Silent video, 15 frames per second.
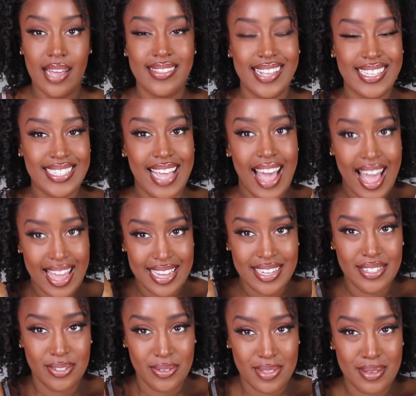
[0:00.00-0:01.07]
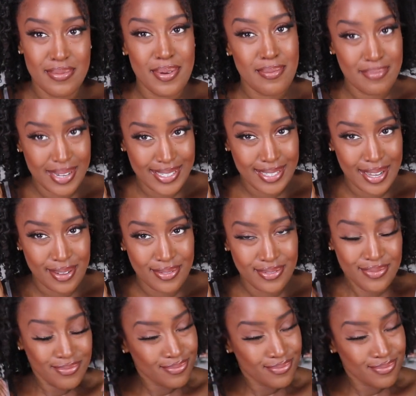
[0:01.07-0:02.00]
unless I can do them myself.